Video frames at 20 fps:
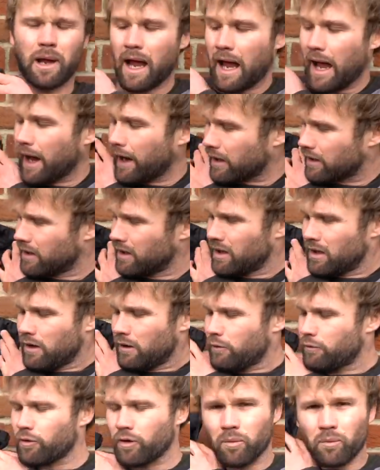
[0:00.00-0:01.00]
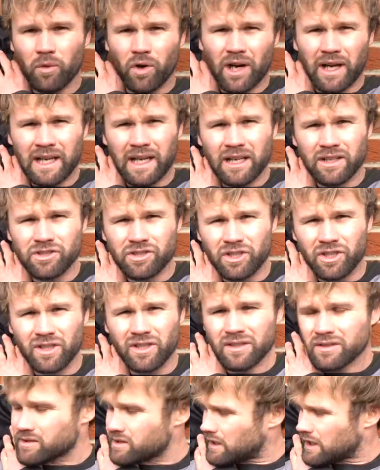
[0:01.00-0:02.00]
bag from Ride
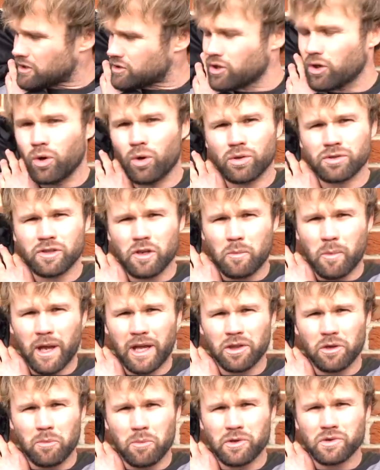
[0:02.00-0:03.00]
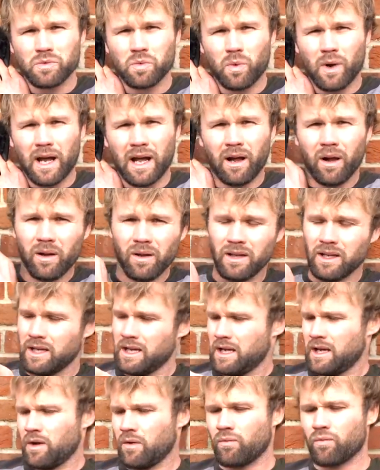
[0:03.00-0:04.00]
Engine. Slingshot also make them as well.
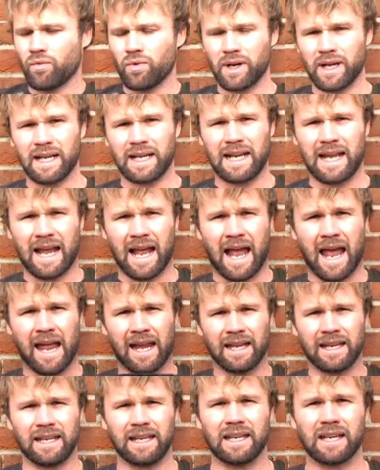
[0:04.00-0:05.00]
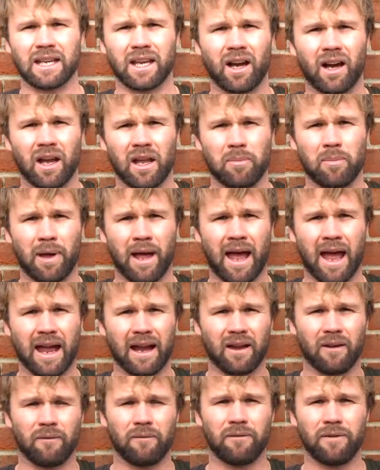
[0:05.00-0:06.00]
Really handy kite
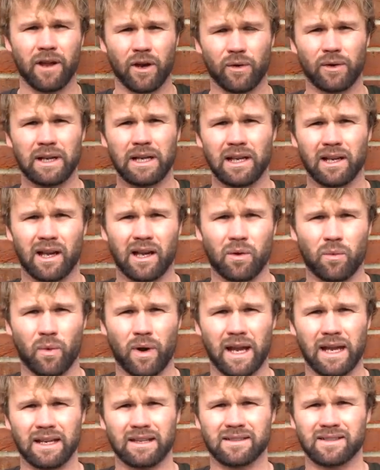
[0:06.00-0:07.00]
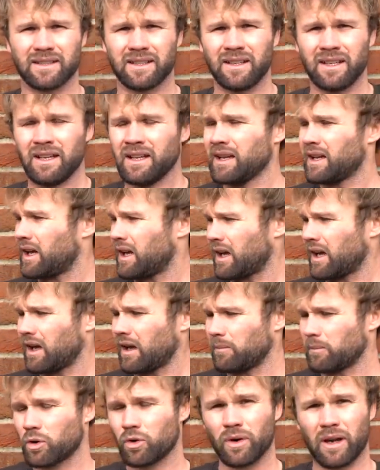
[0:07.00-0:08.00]
bag, very lightweight,
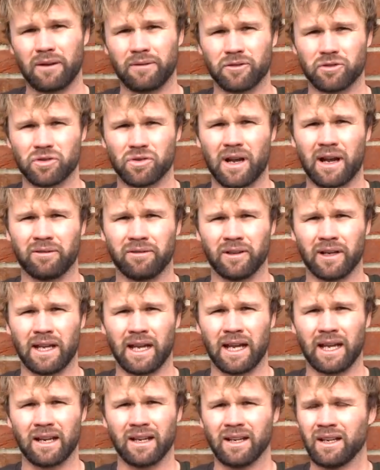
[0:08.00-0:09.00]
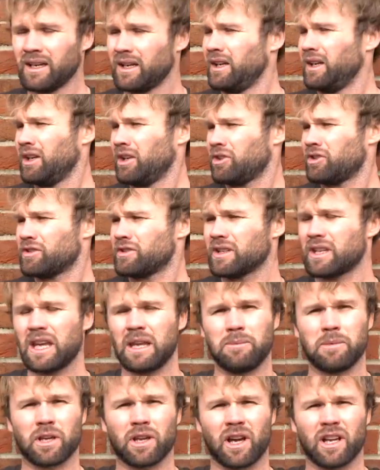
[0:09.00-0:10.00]
great for traveling, just to
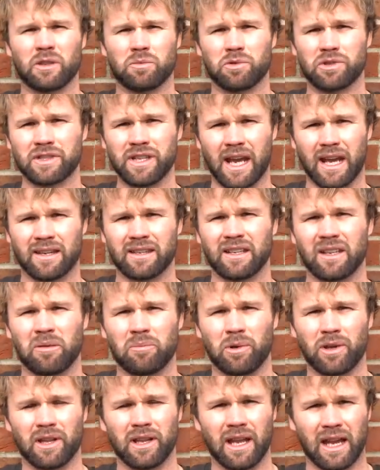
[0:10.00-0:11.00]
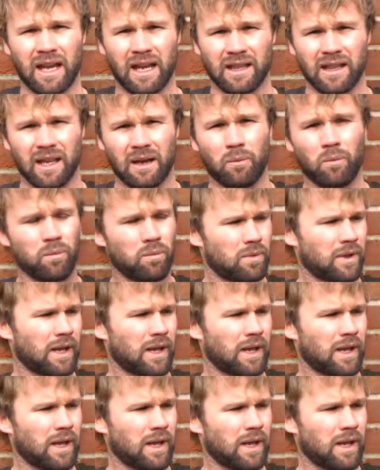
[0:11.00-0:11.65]
keep your kites protected, but they